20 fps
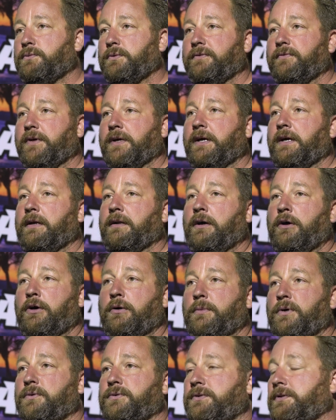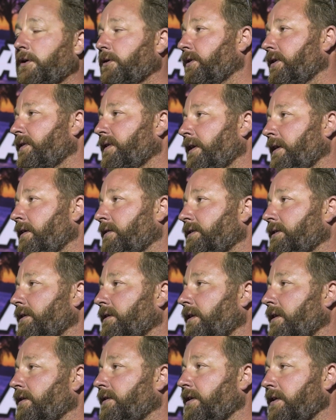we've got almost 30,000 in
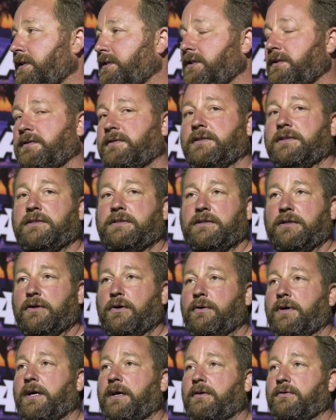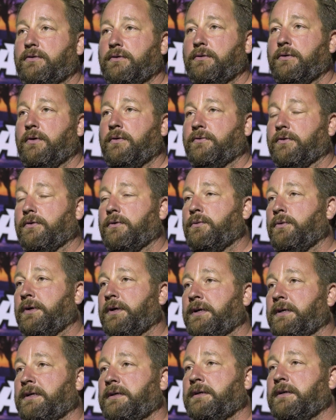contingencies to go out through over the
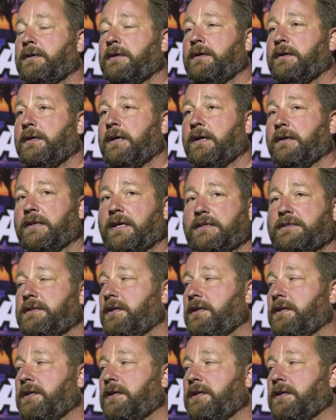week, and that's